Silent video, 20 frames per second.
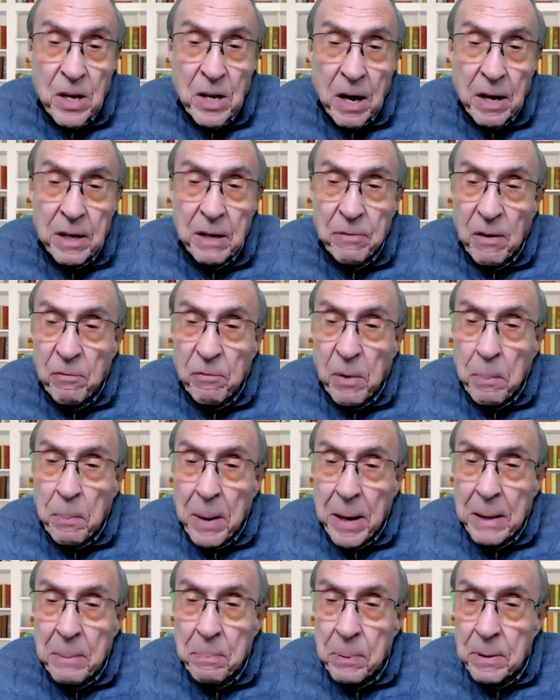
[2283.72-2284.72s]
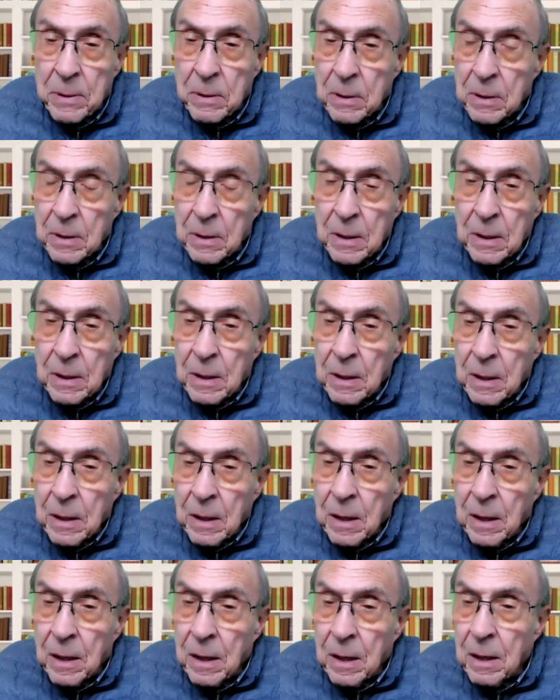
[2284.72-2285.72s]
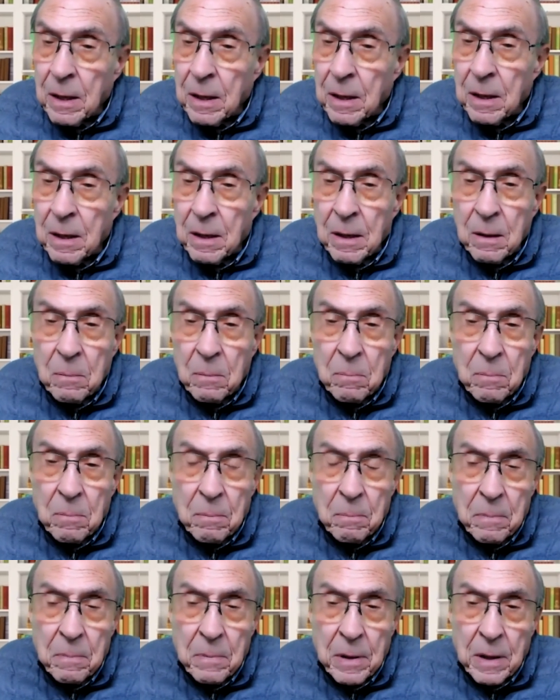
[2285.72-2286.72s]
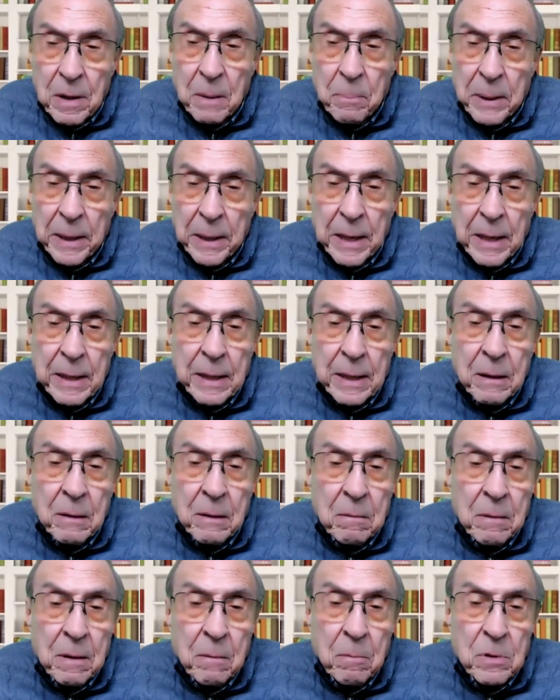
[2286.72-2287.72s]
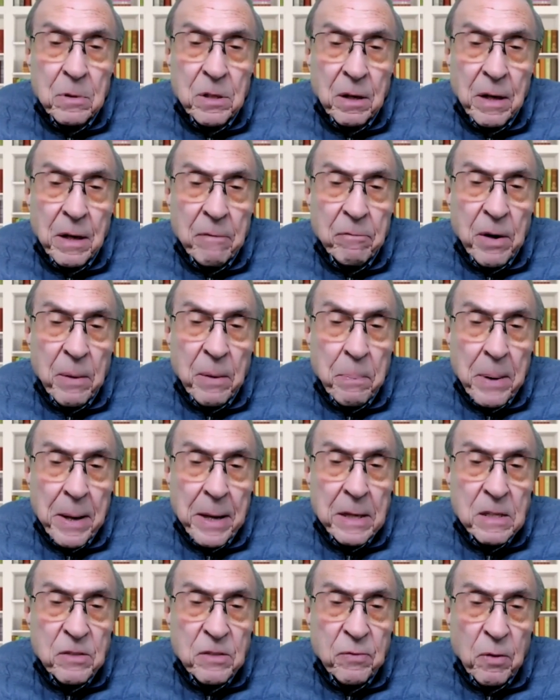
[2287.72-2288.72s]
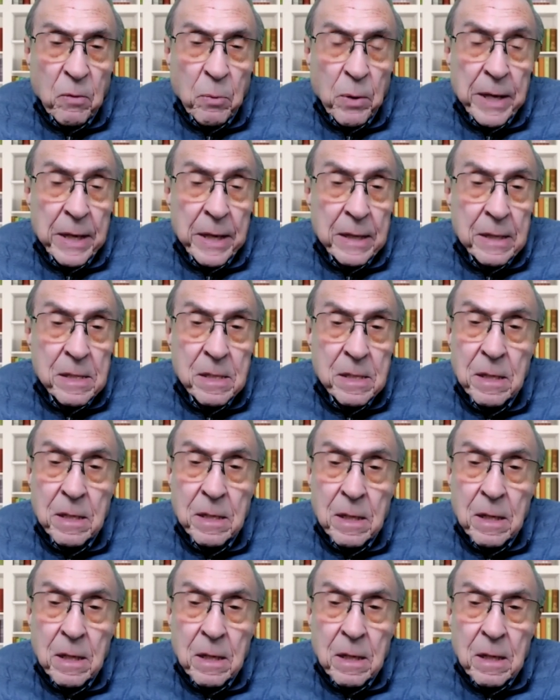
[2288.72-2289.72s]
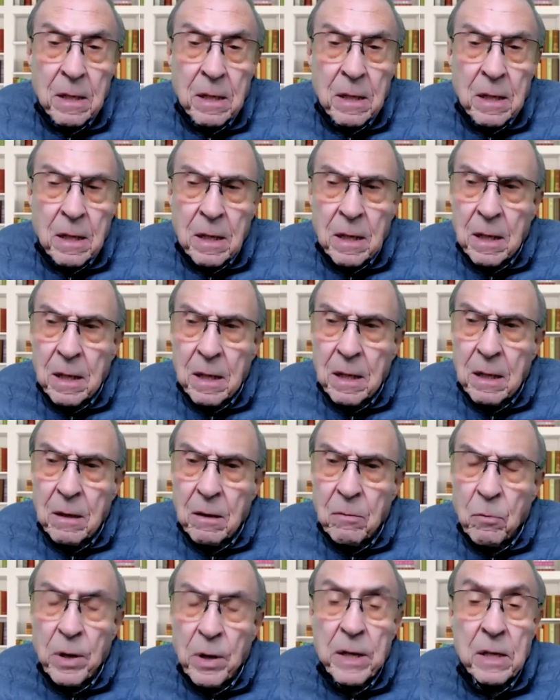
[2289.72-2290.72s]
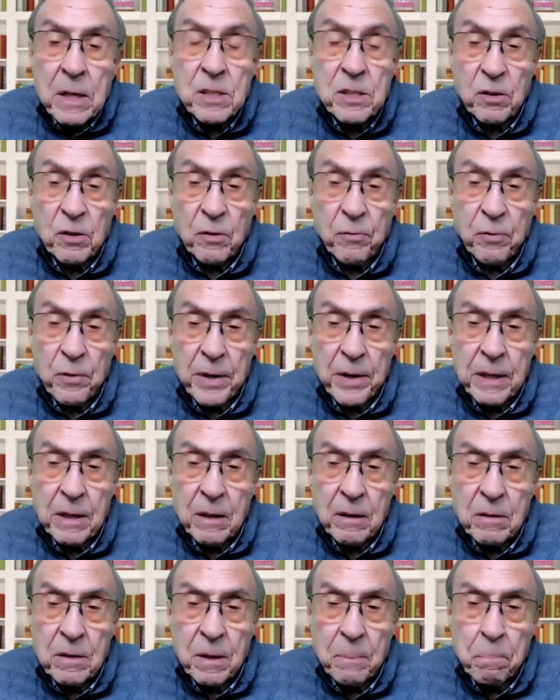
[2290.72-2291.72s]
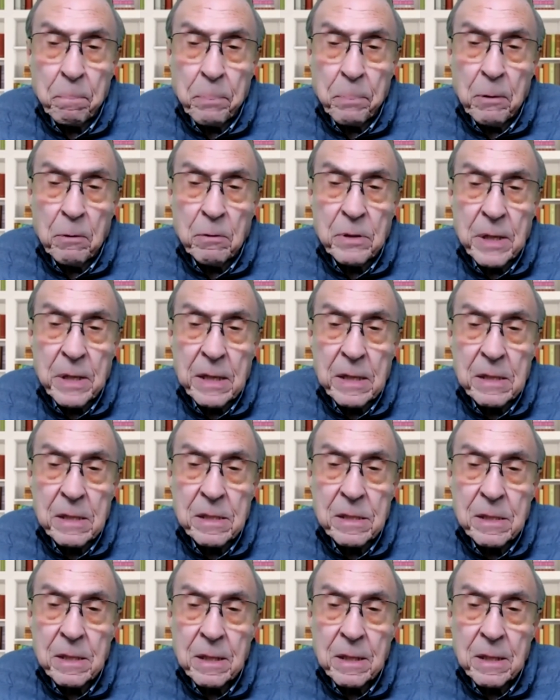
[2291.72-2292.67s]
nine of every paper. Um, at the beginning, it was on every page for weeks. We are suffering under Putin's